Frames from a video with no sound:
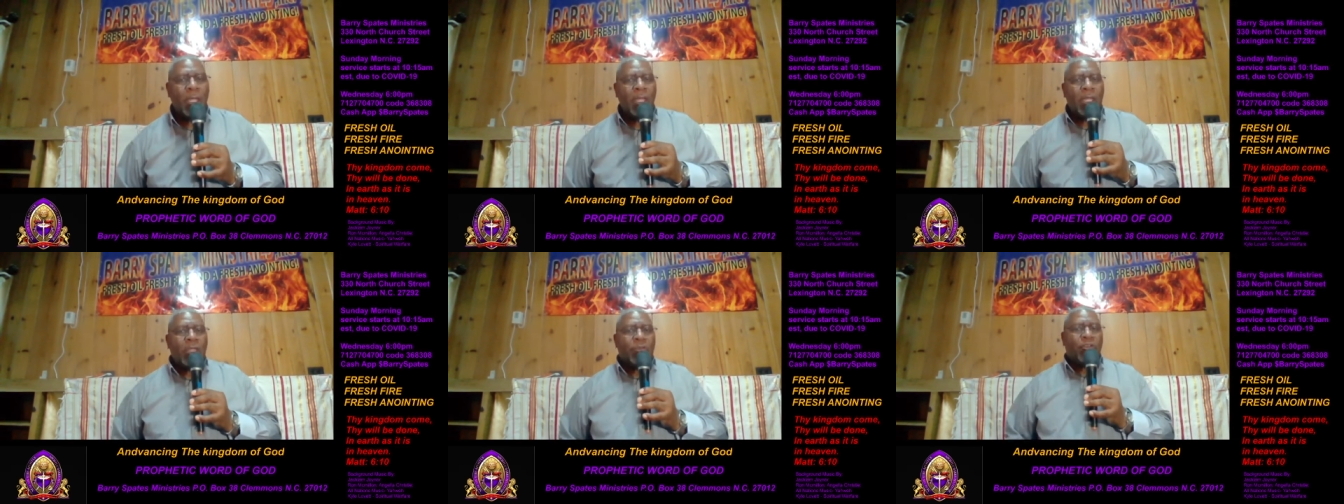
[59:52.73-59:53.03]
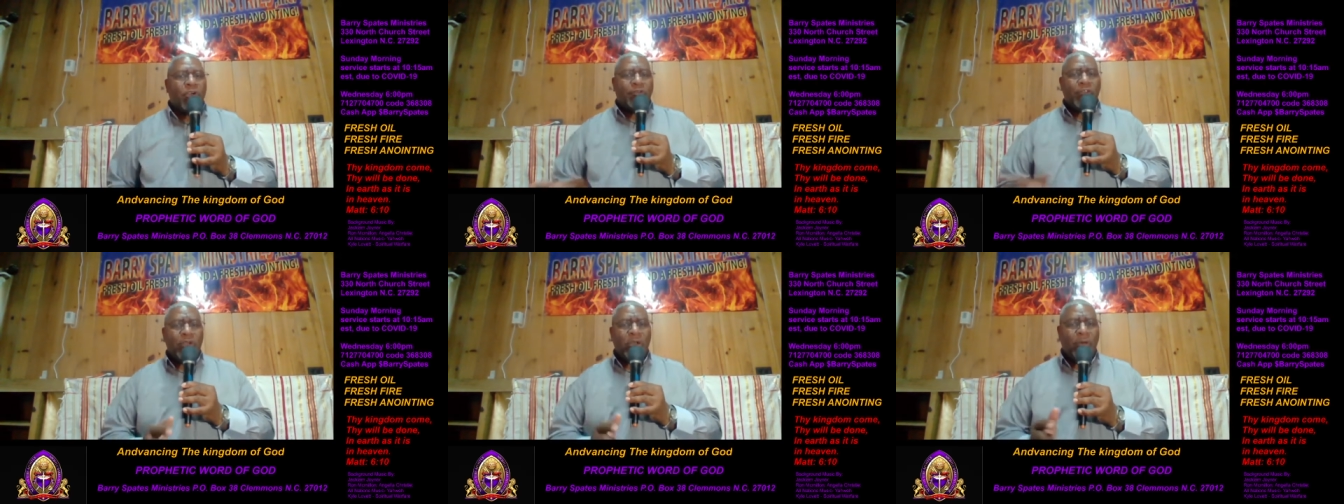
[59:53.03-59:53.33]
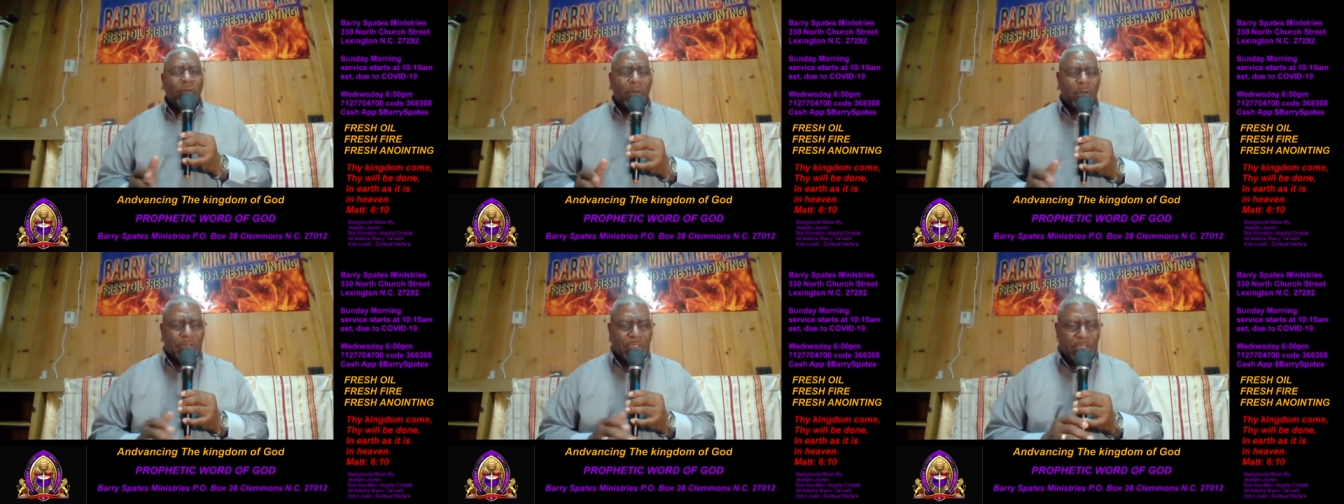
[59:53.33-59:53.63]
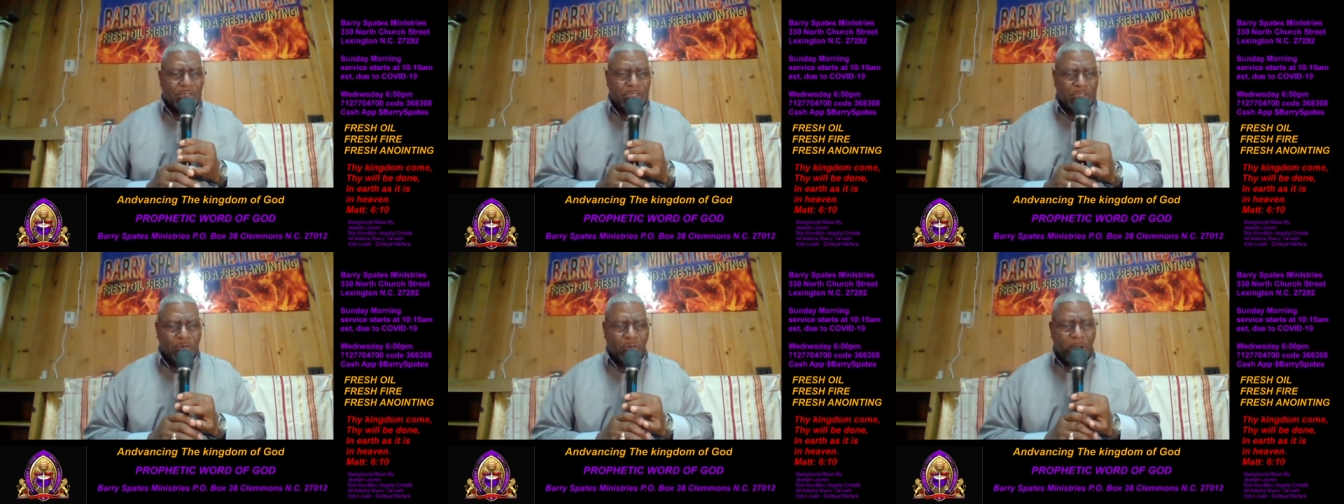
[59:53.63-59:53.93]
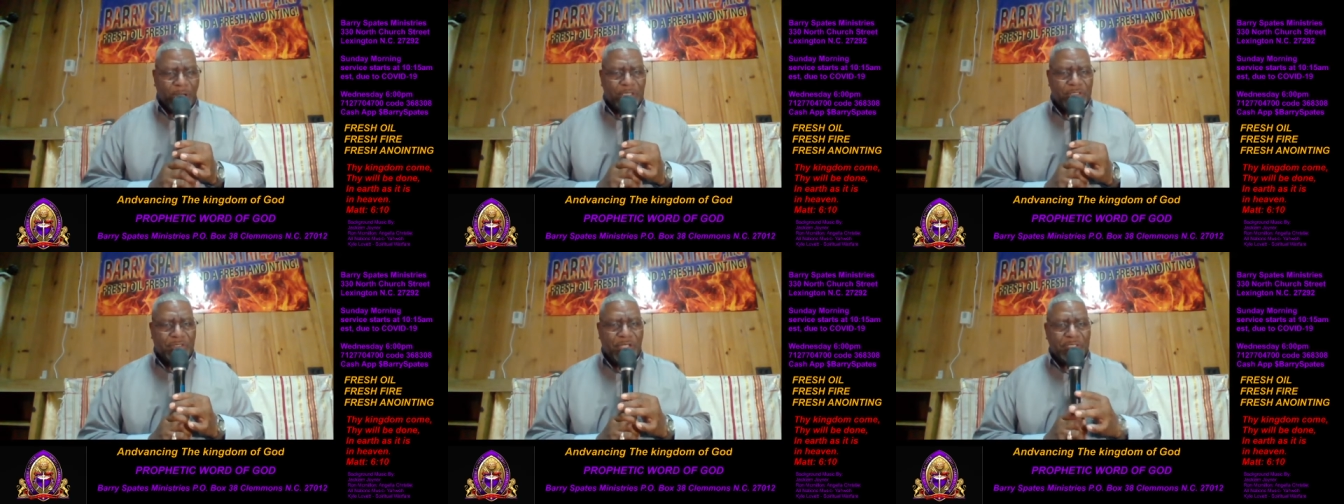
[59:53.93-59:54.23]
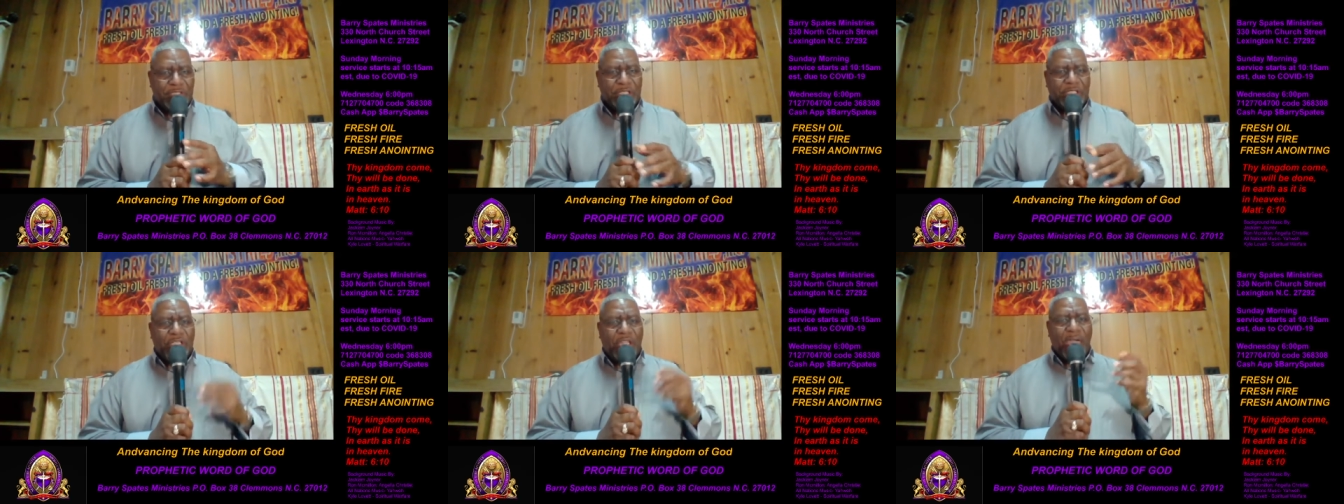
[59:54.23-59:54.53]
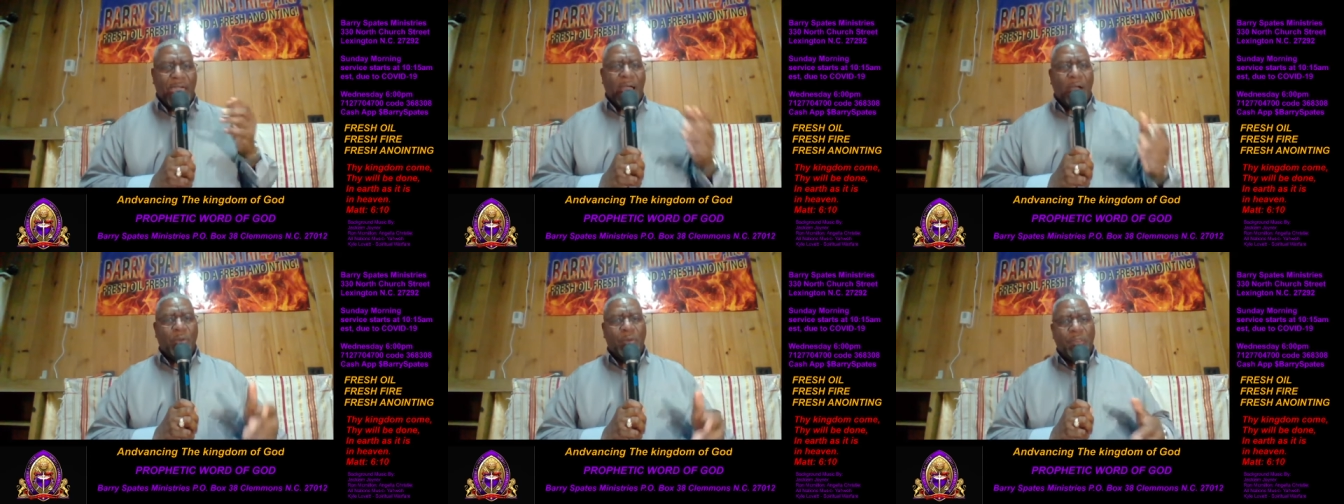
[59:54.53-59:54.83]
So if you don't know Jesus Christ, this is
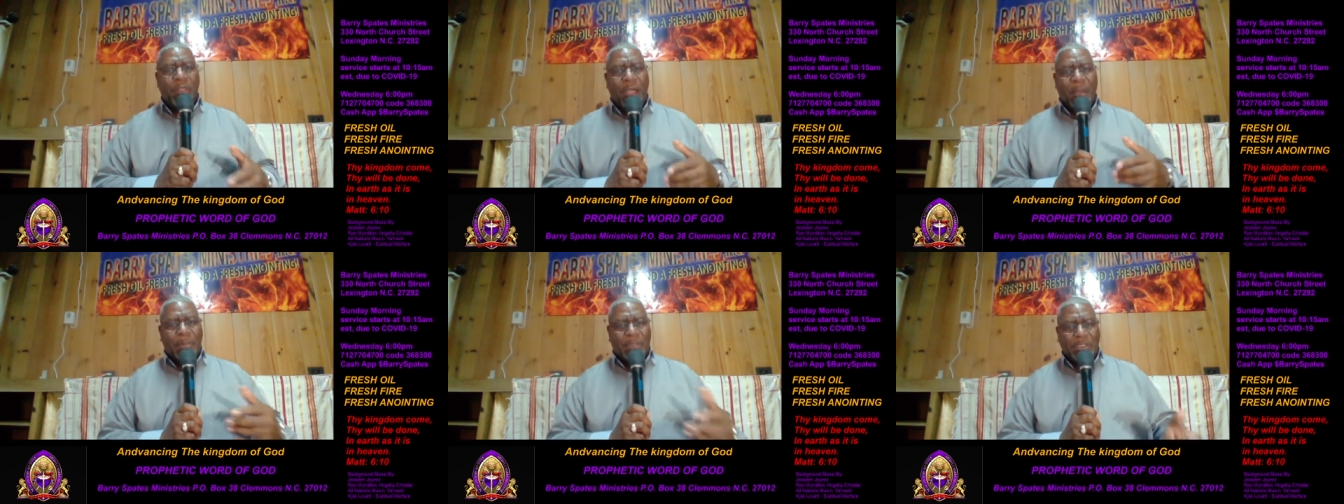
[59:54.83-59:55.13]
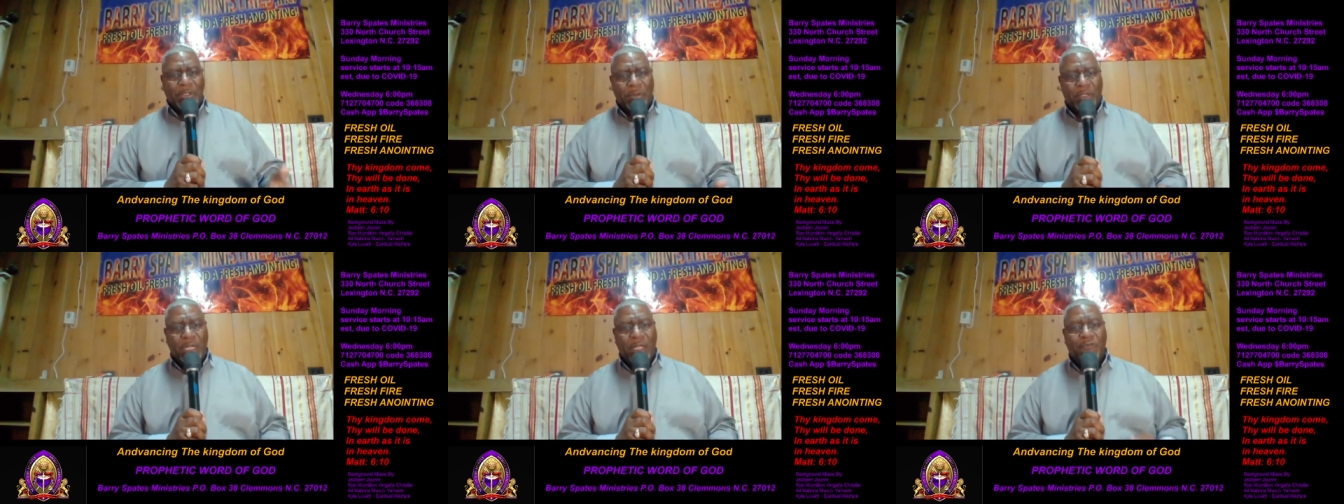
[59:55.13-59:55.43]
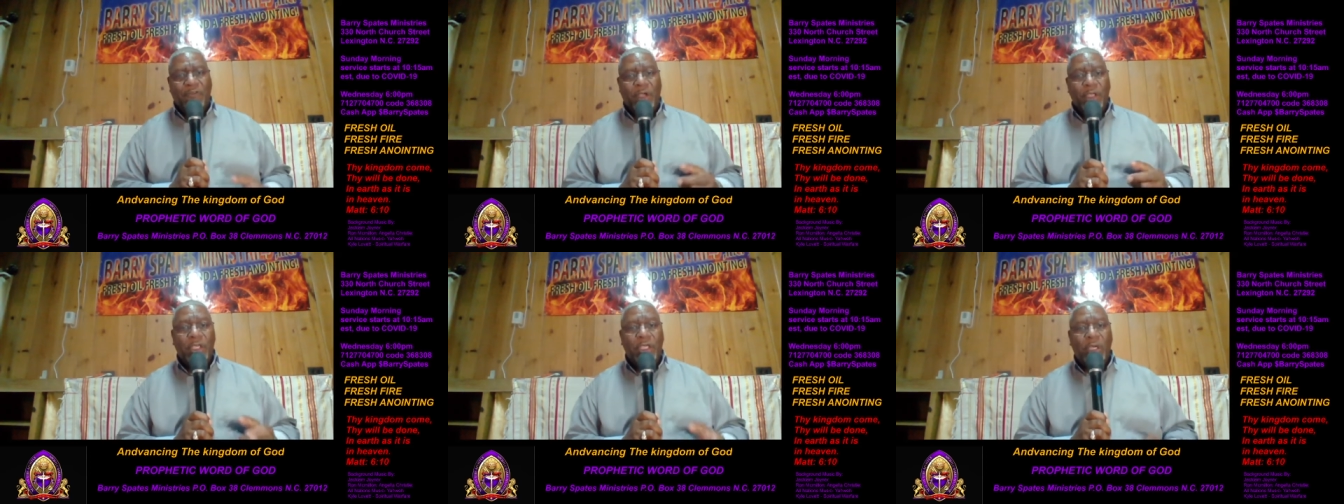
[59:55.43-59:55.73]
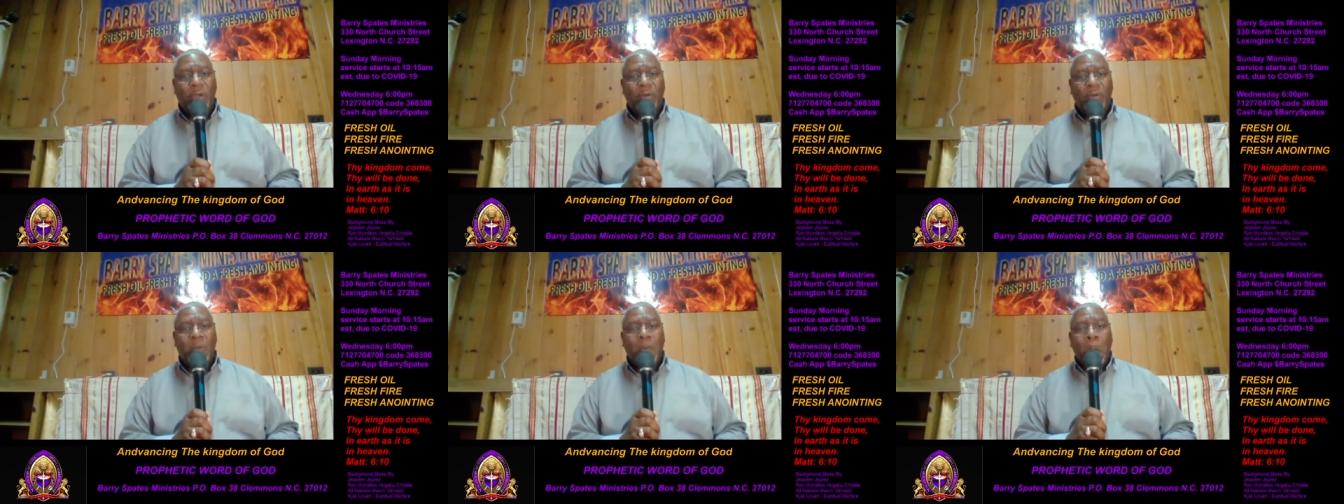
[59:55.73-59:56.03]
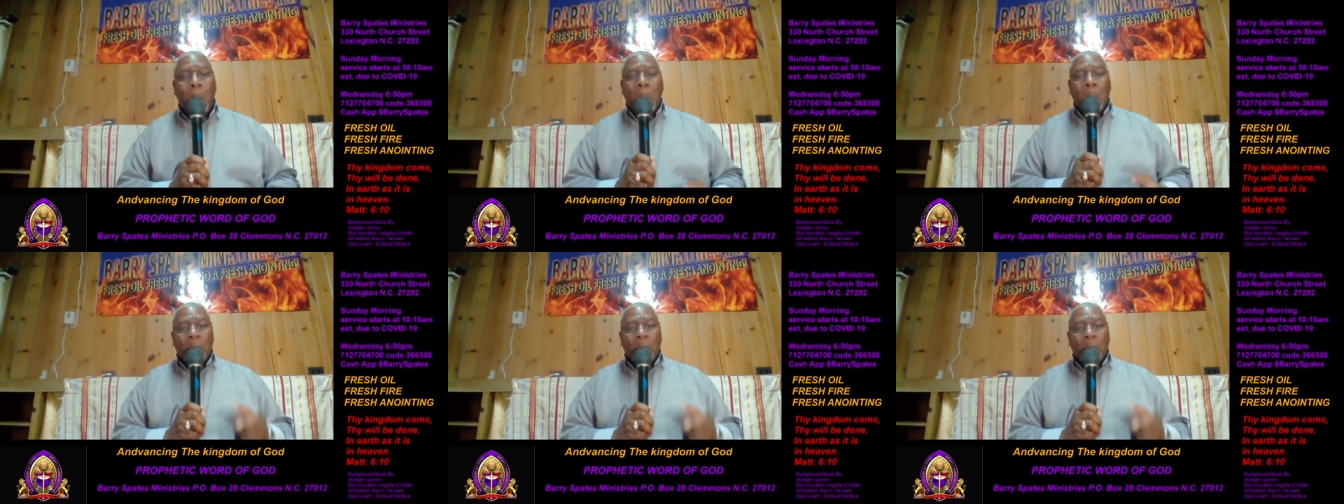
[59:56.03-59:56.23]
the hour of the opportunity for you